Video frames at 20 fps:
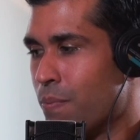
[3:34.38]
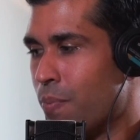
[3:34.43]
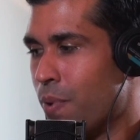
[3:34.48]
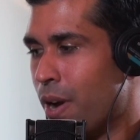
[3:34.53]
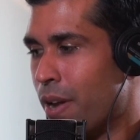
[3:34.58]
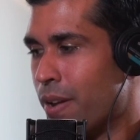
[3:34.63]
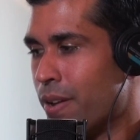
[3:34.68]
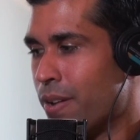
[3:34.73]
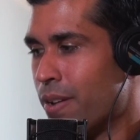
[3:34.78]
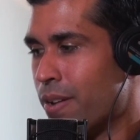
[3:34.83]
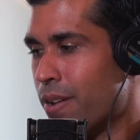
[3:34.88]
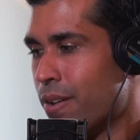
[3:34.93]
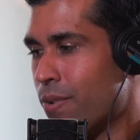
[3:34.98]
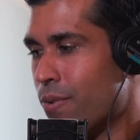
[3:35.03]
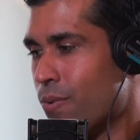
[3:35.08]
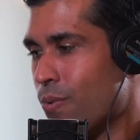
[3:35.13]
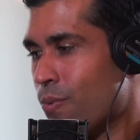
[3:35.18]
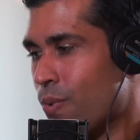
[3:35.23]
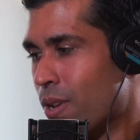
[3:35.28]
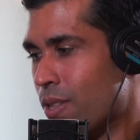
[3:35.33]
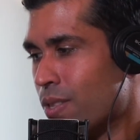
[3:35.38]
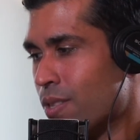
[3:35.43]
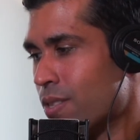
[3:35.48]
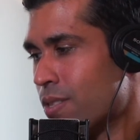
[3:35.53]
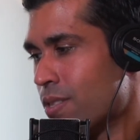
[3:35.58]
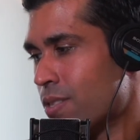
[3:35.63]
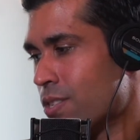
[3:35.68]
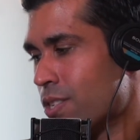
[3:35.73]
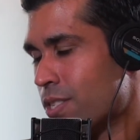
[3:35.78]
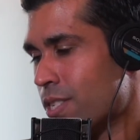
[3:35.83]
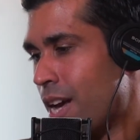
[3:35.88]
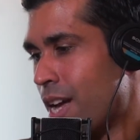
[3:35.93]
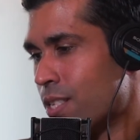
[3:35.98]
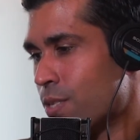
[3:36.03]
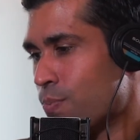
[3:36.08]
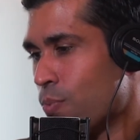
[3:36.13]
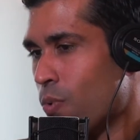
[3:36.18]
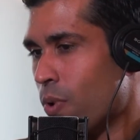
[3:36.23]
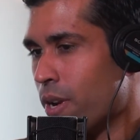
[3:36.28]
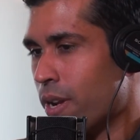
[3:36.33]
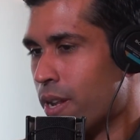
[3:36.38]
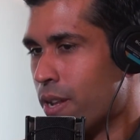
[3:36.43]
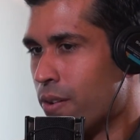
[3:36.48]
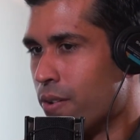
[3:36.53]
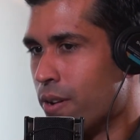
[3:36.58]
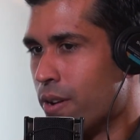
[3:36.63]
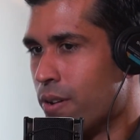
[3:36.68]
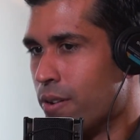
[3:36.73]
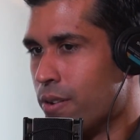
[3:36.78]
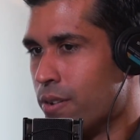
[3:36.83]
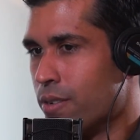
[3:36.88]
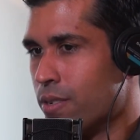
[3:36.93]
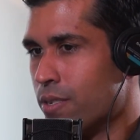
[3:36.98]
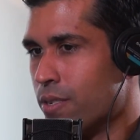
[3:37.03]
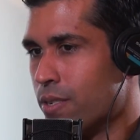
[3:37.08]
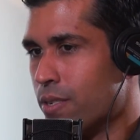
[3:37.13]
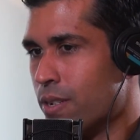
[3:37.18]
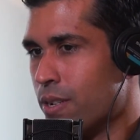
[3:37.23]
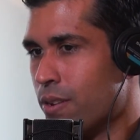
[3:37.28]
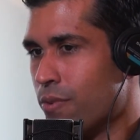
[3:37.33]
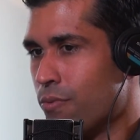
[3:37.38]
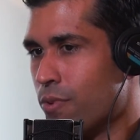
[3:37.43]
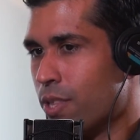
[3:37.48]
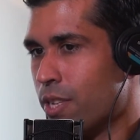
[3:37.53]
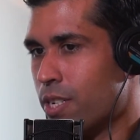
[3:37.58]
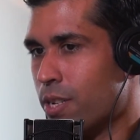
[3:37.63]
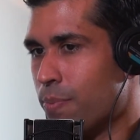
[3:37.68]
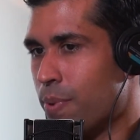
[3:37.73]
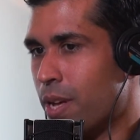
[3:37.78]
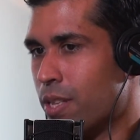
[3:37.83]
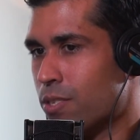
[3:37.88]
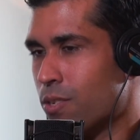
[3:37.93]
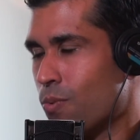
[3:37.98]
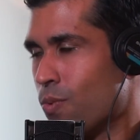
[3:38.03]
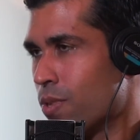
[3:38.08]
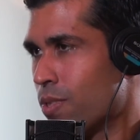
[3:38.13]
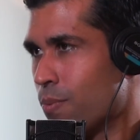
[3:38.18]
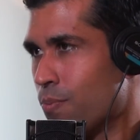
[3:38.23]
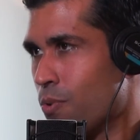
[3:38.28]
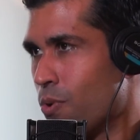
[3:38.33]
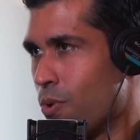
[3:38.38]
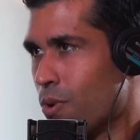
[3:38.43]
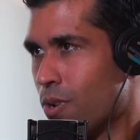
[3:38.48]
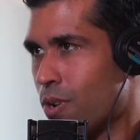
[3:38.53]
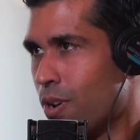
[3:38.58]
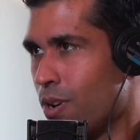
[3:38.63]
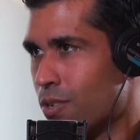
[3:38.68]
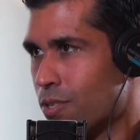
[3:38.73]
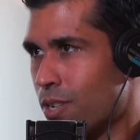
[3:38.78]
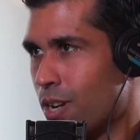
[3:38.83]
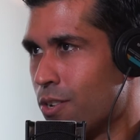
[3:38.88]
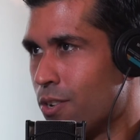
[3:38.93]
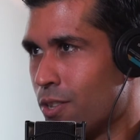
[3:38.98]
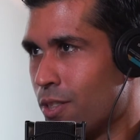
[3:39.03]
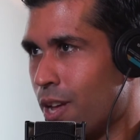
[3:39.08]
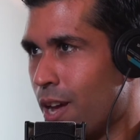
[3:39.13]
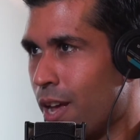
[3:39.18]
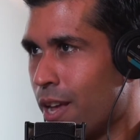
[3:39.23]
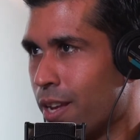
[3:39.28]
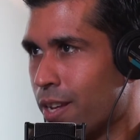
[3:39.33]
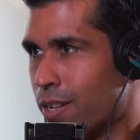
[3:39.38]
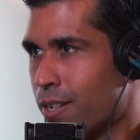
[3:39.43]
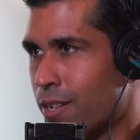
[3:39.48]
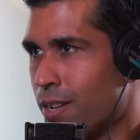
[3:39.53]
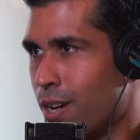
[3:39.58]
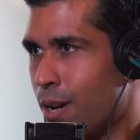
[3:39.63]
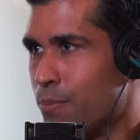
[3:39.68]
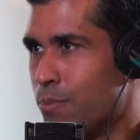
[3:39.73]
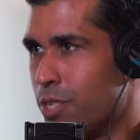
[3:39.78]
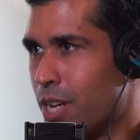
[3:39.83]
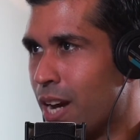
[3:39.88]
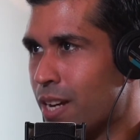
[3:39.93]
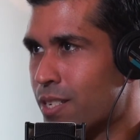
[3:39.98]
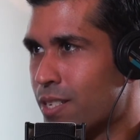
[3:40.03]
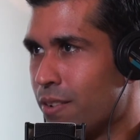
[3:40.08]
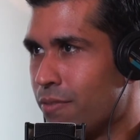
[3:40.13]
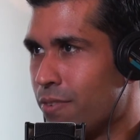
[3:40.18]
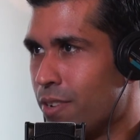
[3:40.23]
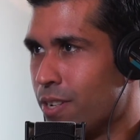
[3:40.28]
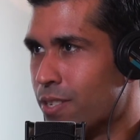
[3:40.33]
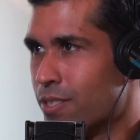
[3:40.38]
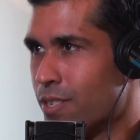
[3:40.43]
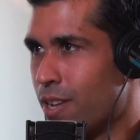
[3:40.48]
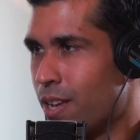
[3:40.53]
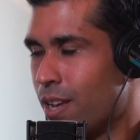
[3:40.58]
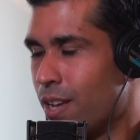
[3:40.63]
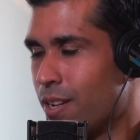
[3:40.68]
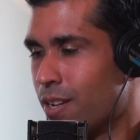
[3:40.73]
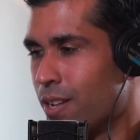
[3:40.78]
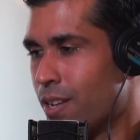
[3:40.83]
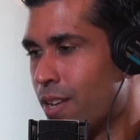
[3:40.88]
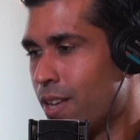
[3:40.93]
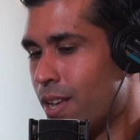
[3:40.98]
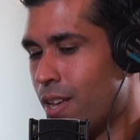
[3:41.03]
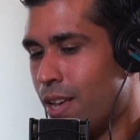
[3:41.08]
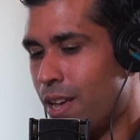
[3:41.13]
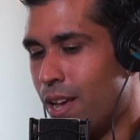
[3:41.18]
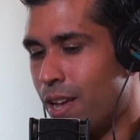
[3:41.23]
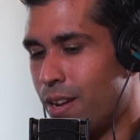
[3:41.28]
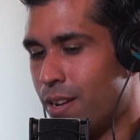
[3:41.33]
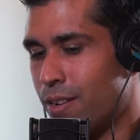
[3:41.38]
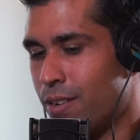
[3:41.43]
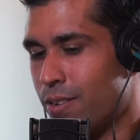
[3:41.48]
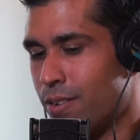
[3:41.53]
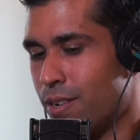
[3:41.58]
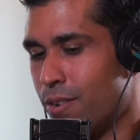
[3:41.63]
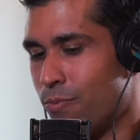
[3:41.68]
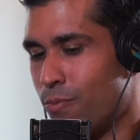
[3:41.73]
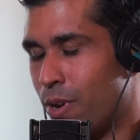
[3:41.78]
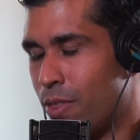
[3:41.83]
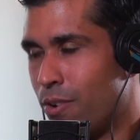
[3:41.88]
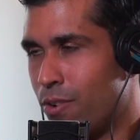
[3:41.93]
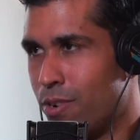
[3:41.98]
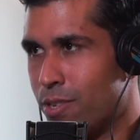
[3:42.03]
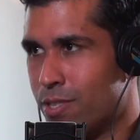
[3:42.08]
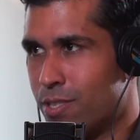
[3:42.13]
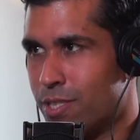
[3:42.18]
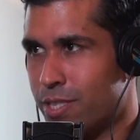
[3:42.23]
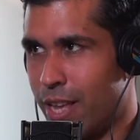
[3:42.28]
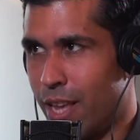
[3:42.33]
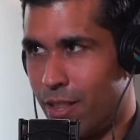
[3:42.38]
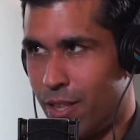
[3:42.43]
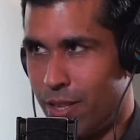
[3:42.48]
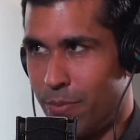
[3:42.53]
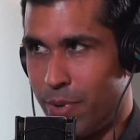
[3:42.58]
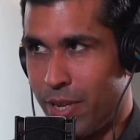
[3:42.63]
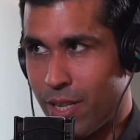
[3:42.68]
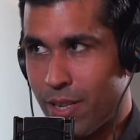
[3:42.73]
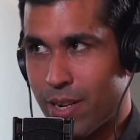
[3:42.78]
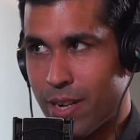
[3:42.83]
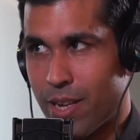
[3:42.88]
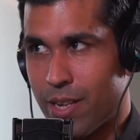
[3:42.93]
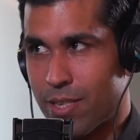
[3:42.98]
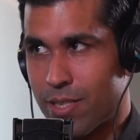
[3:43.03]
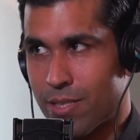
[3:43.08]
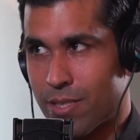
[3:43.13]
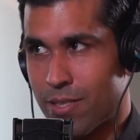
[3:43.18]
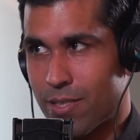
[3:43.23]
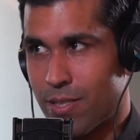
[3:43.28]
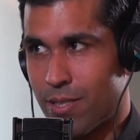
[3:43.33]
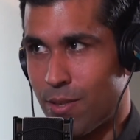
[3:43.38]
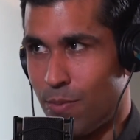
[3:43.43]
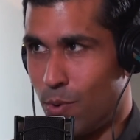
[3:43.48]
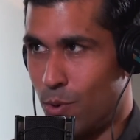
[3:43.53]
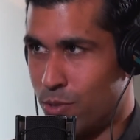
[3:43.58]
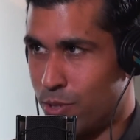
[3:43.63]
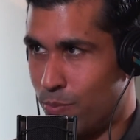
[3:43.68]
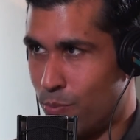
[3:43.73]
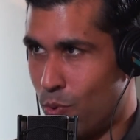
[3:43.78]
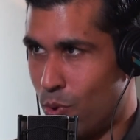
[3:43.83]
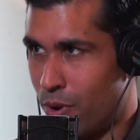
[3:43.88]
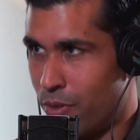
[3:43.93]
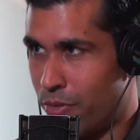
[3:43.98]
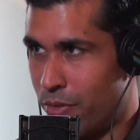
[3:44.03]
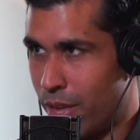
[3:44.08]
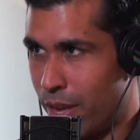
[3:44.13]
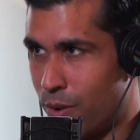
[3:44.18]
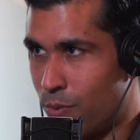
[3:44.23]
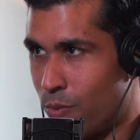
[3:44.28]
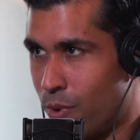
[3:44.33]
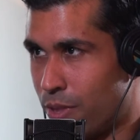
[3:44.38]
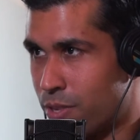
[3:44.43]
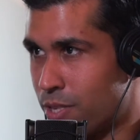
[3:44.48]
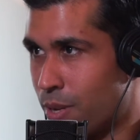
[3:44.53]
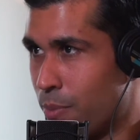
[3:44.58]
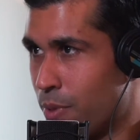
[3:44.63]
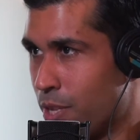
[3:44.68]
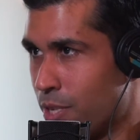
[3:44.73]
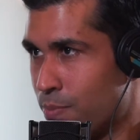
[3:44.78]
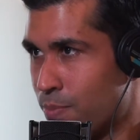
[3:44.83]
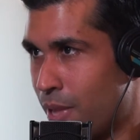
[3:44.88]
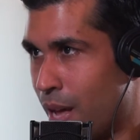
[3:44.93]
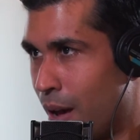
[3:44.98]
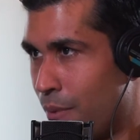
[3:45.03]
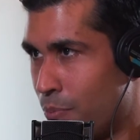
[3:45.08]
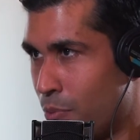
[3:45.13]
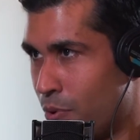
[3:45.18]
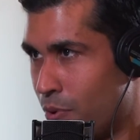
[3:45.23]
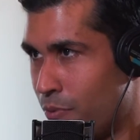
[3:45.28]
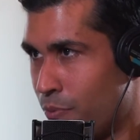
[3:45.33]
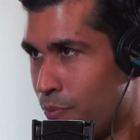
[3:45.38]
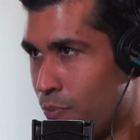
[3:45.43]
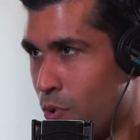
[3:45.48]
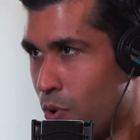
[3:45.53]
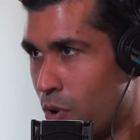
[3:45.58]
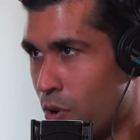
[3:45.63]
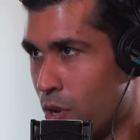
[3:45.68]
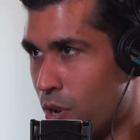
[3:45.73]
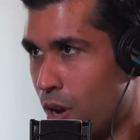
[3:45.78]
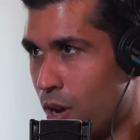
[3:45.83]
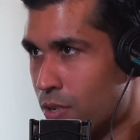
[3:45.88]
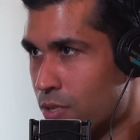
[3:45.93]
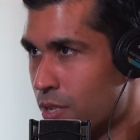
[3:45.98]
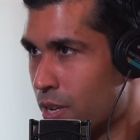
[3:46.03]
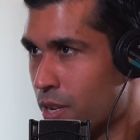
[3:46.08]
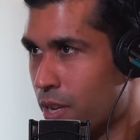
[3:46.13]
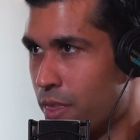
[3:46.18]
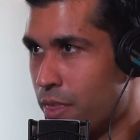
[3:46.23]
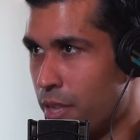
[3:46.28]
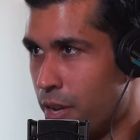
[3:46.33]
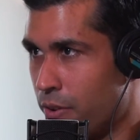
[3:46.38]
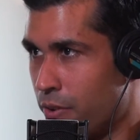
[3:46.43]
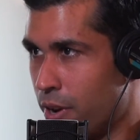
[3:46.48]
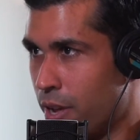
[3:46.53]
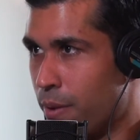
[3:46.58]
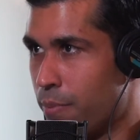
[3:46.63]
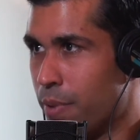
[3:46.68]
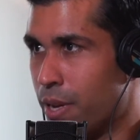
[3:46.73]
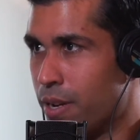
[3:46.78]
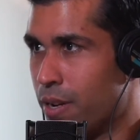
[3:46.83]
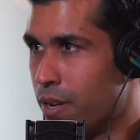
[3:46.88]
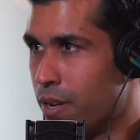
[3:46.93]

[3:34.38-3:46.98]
But to Saad's point, it really depends on what the protocol's underlying objective is, and whether scalability is the most important thing with some of these platform protocols like Ethereum